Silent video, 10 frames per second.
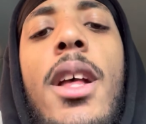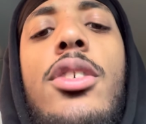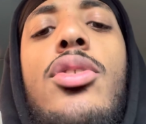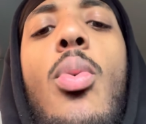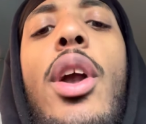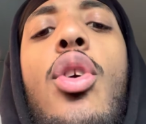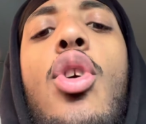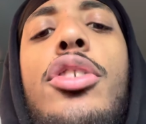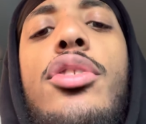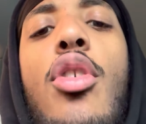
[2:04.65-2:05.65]
So when
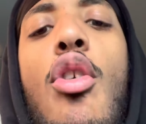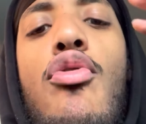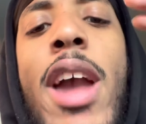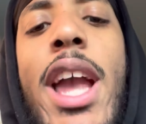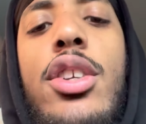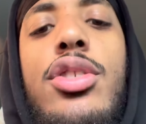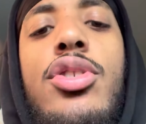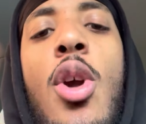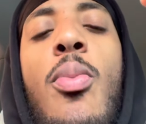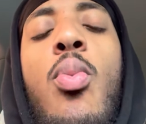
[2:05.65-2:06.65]
God corrects
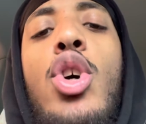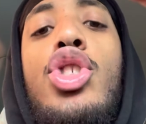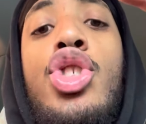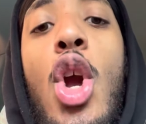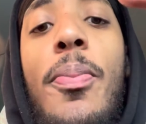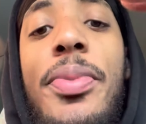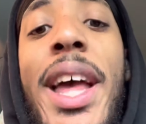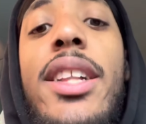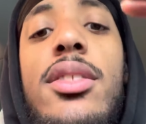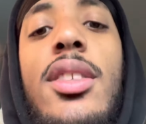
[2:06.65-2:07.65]
Job, what Job
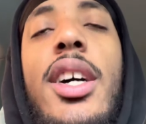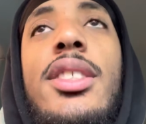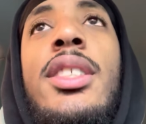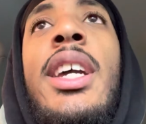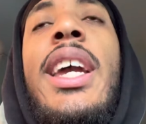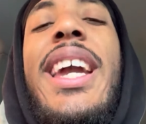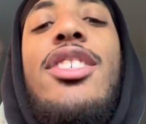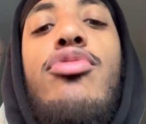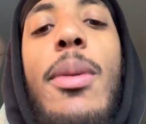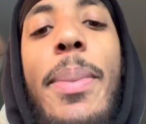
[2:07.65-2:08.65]
then does
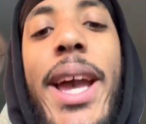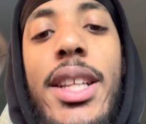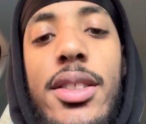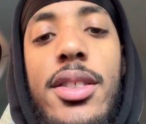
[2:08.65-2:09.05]
is repent.